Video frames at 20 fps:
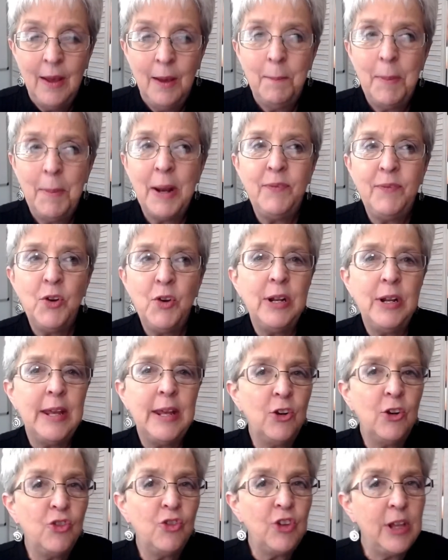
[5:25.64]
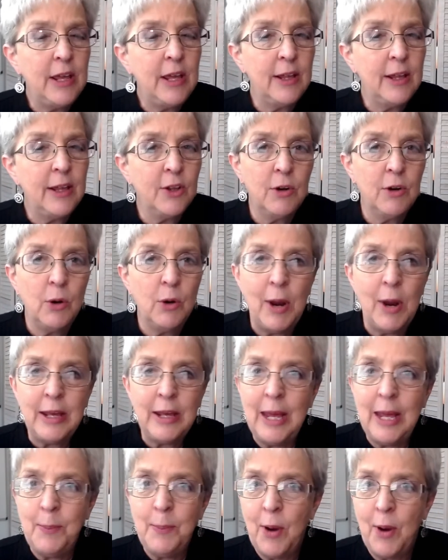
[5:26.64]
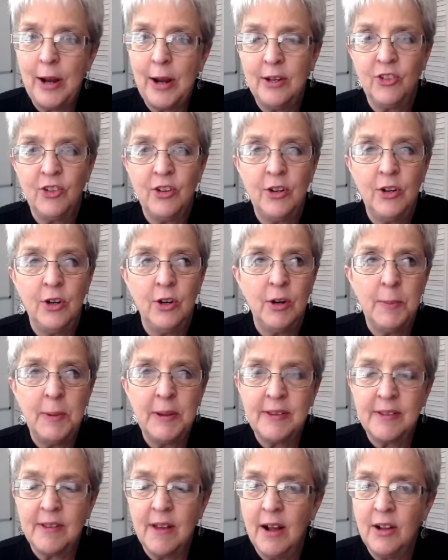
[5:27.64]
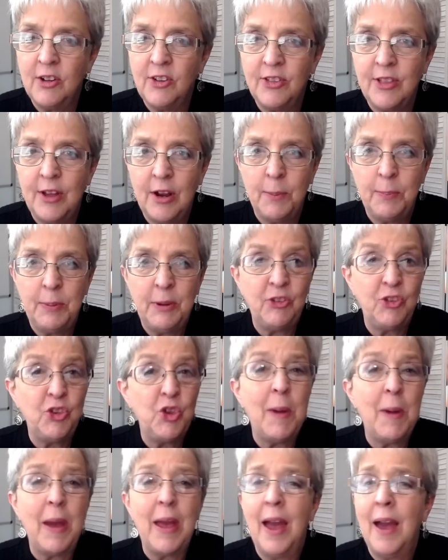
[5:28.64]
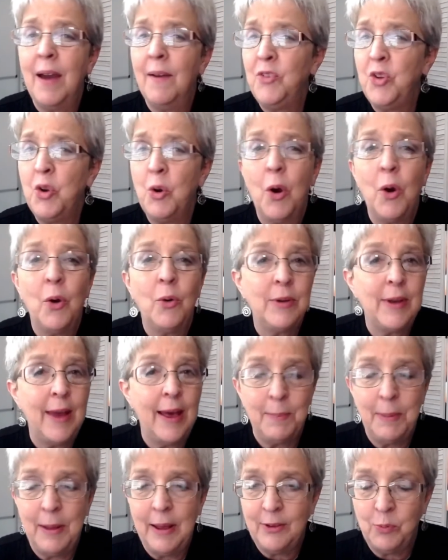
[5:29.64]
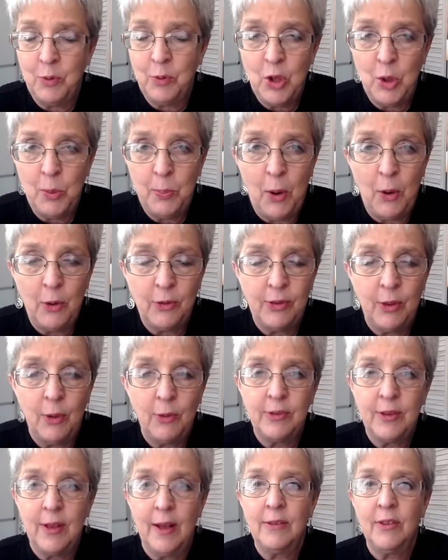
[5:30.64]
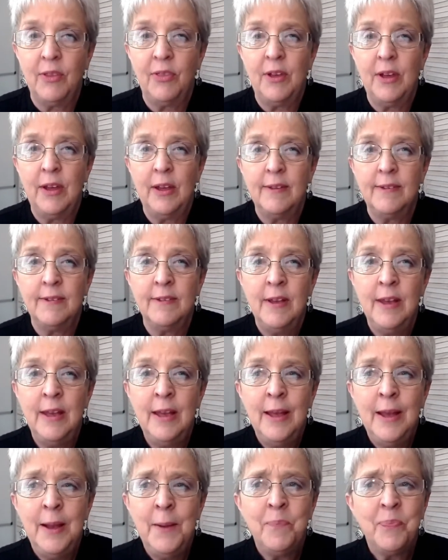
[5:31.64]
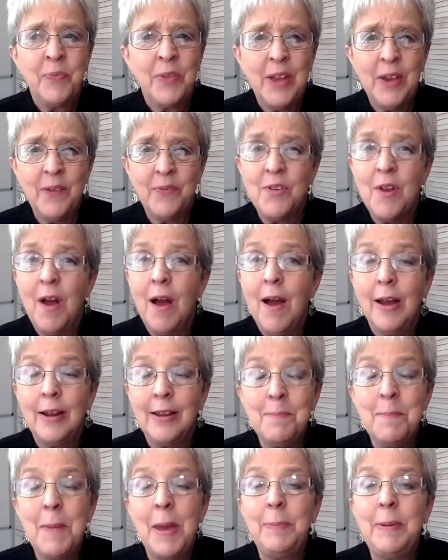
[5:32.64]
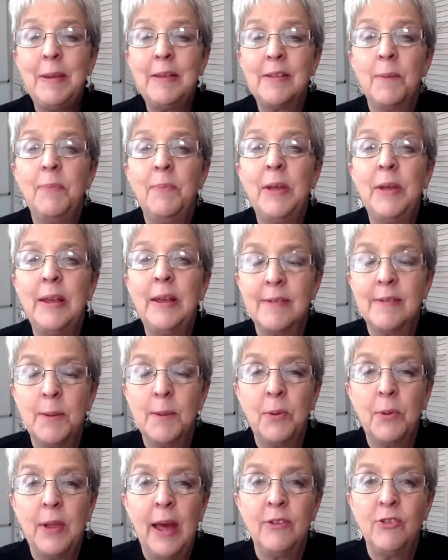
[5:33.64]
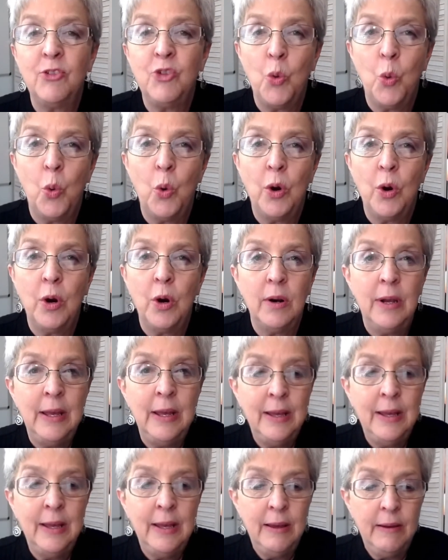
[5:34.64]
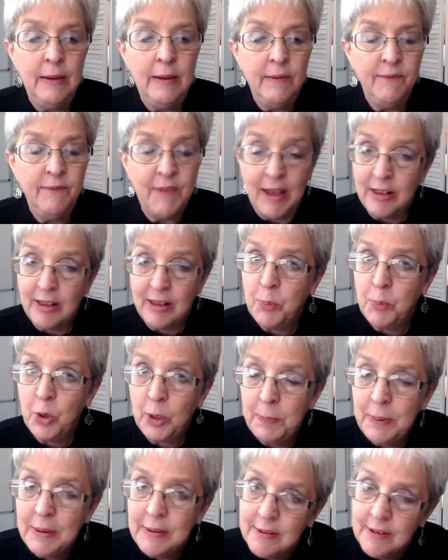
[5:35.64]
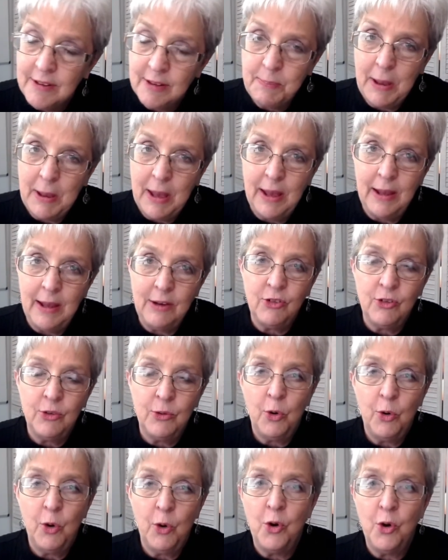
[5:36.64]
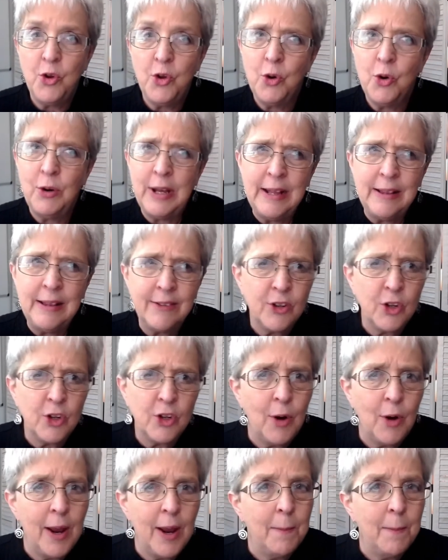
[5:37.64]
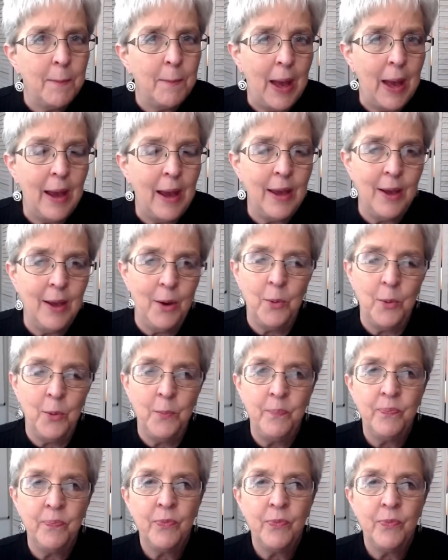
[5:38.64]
But if you're an energy healer, a Reiki practitioner, a massage therapist, you may have your own database where you post those kinds of things. If not, it may be something as simple as your Facebook business page or your Instagram bio